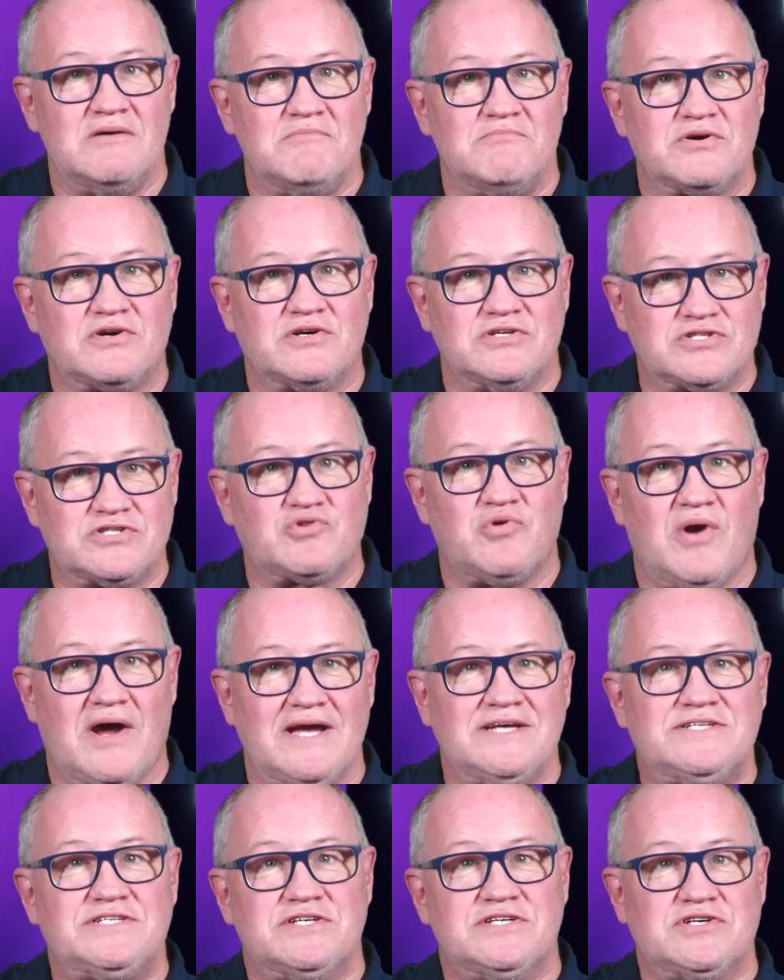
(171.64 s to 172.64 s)
because
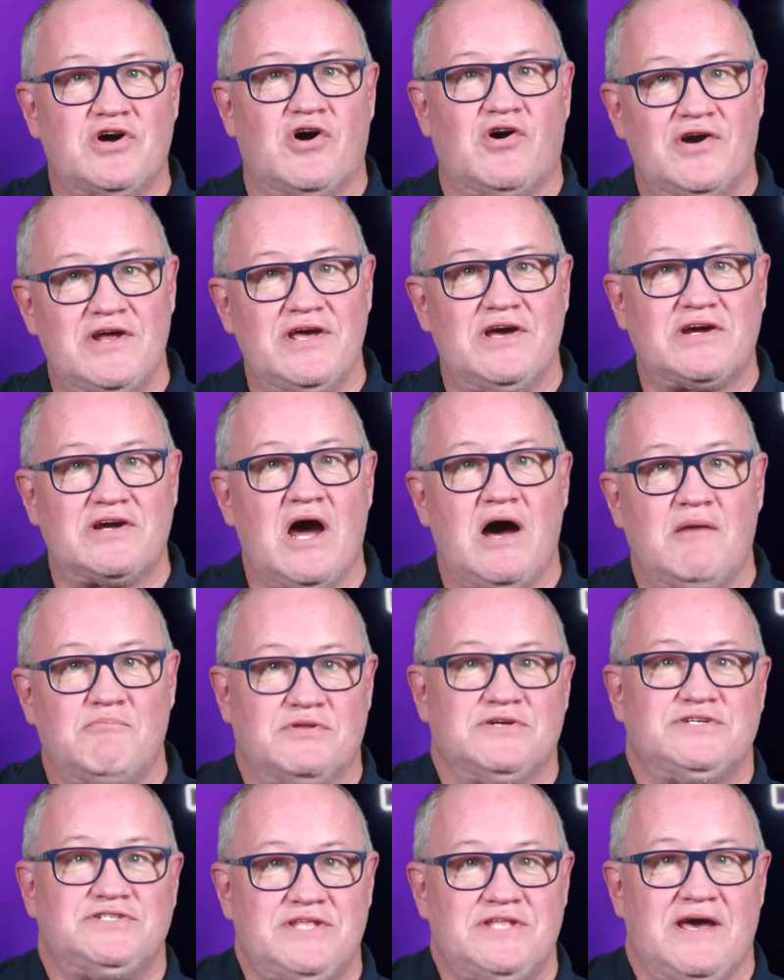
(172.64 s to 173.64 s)
Christ has already
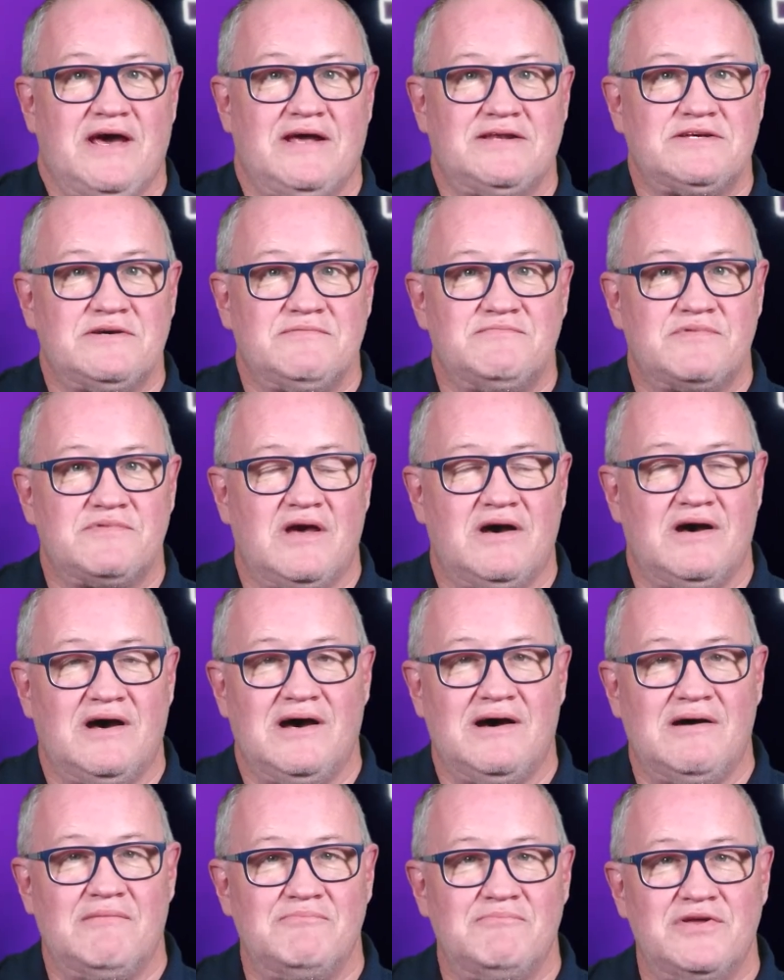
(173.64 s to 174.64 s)
accomplished that.
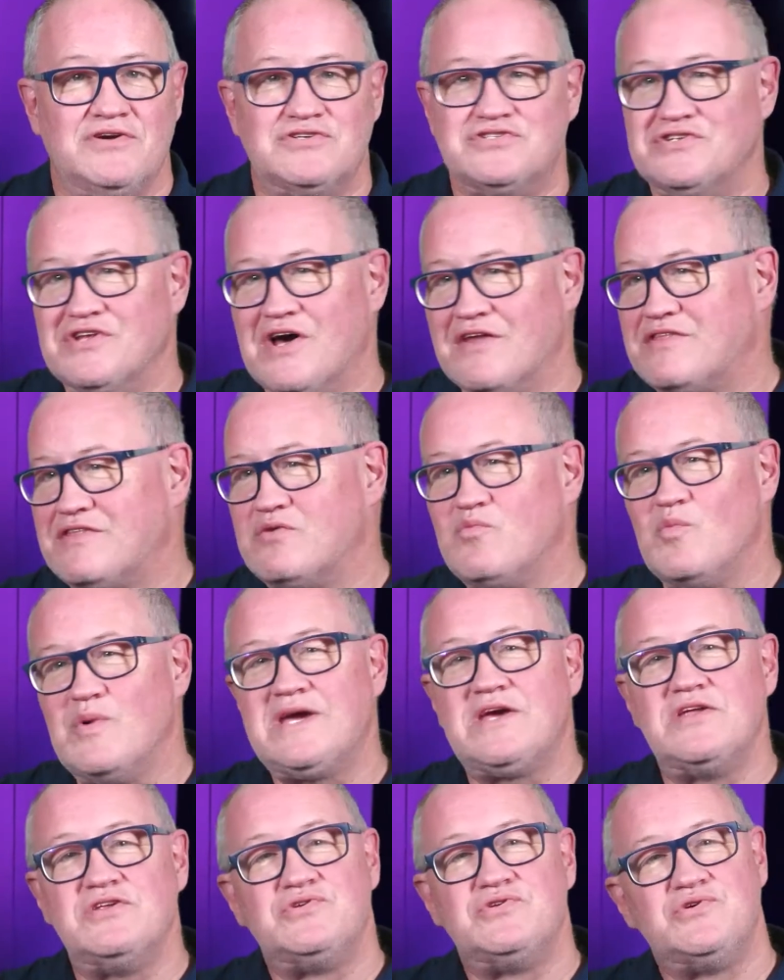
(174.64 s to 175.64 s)
Um, there's nothing we
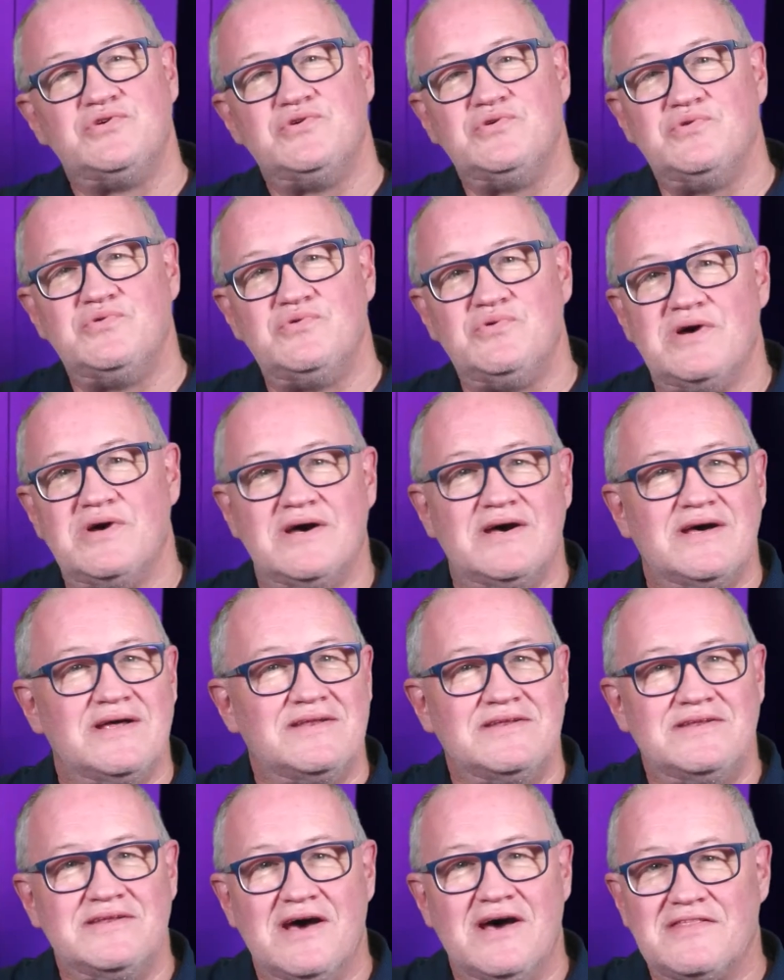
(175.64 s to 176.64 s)
can do,
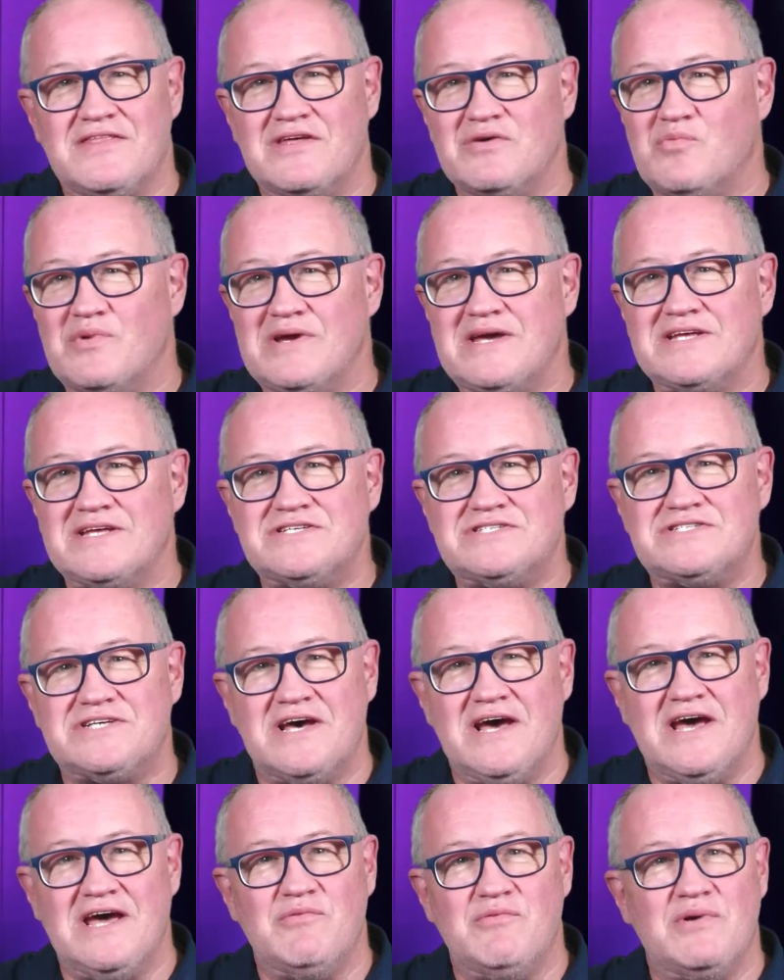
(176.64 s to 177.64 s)
nothing we can
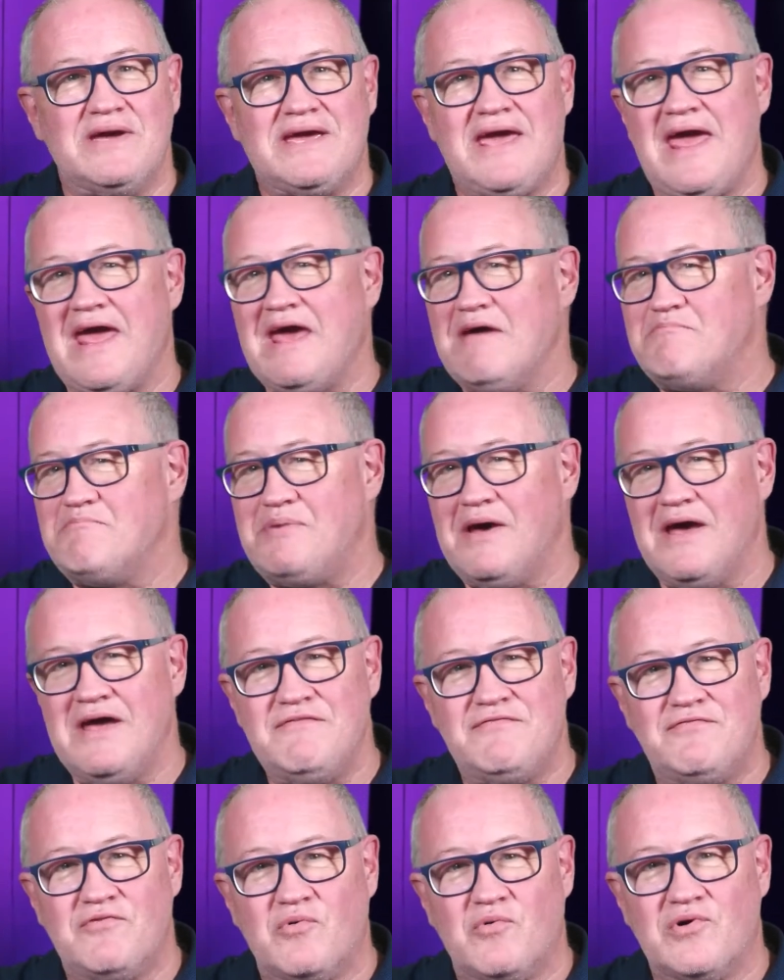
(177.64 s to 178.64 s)
say. We can't pay
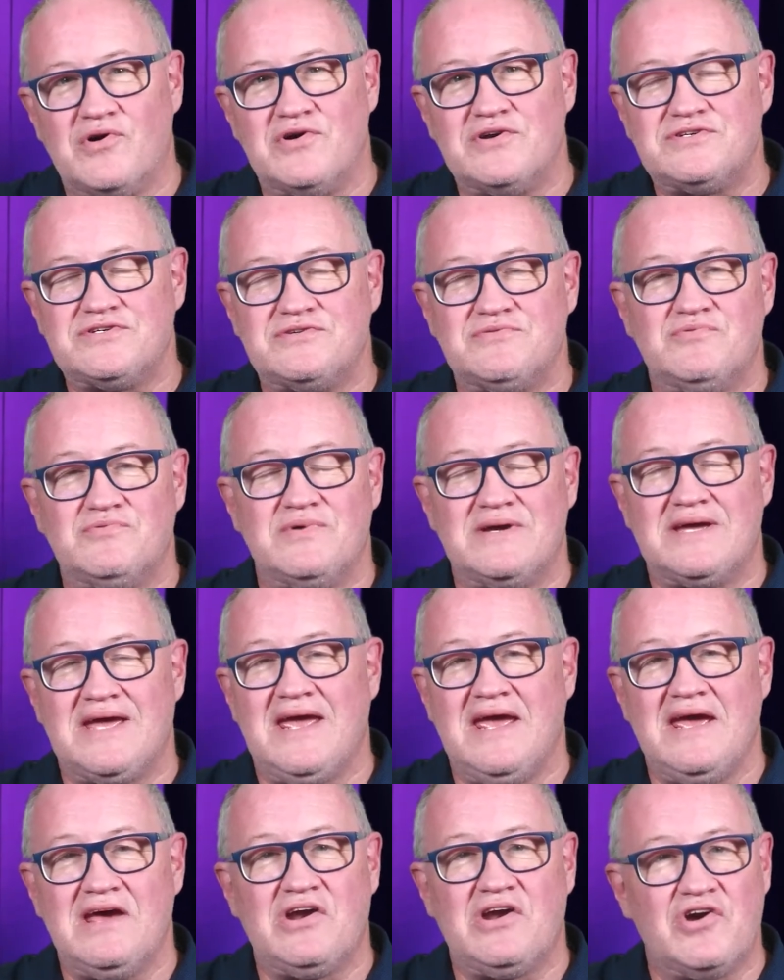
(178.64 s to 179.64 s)
for it, we
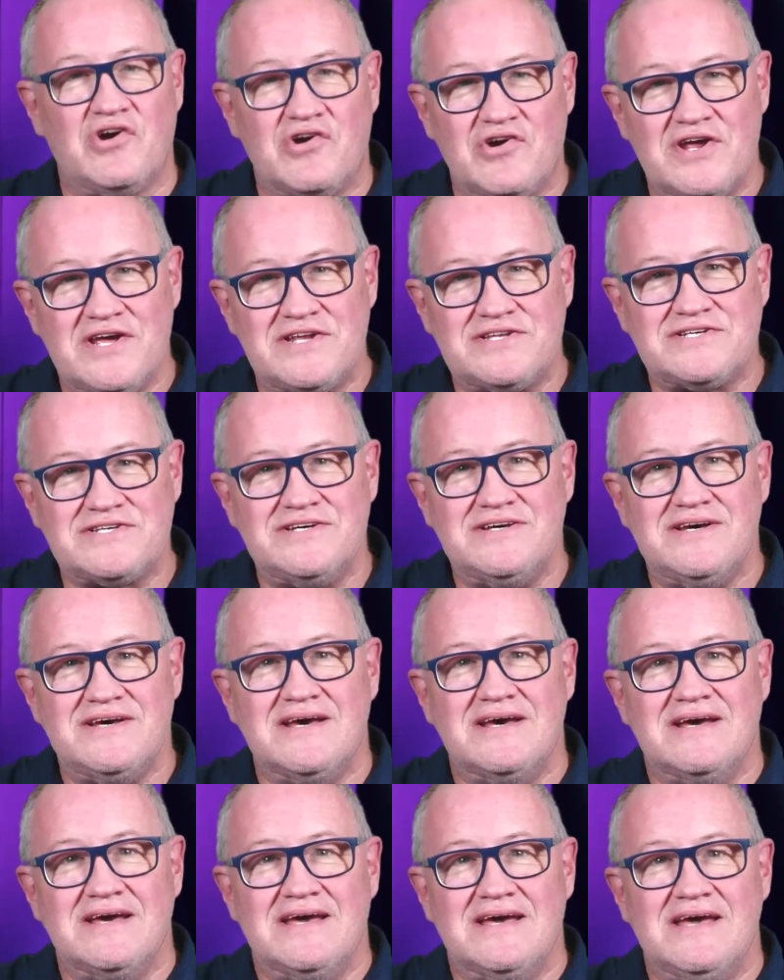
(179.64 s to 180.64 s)
can't earn it.
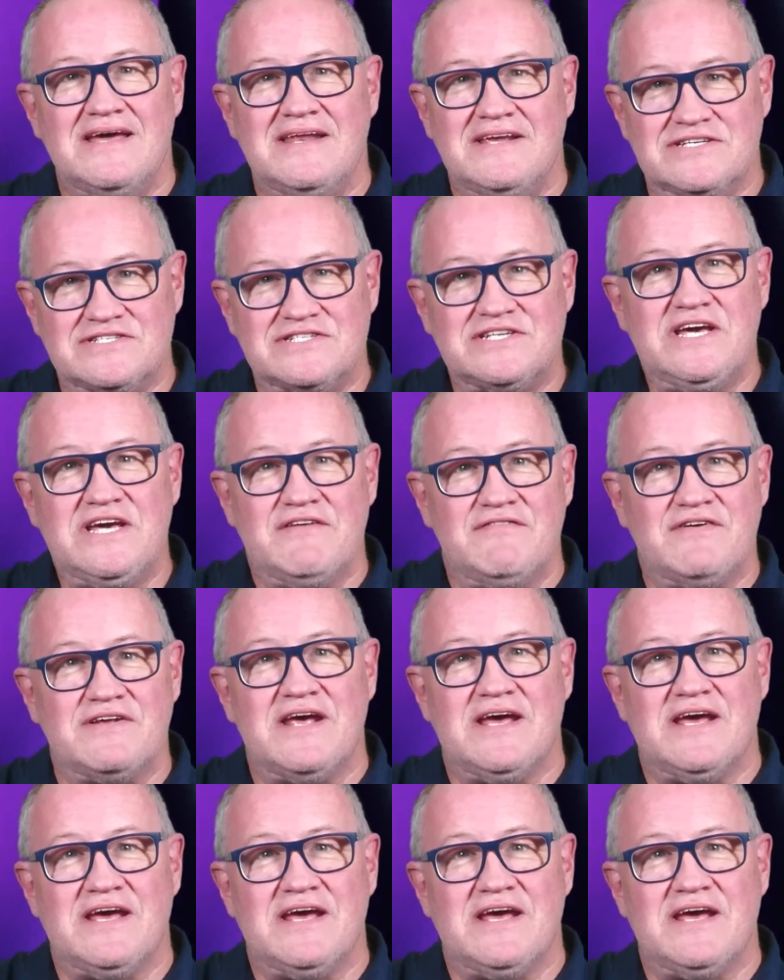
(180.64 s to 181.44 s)
It is given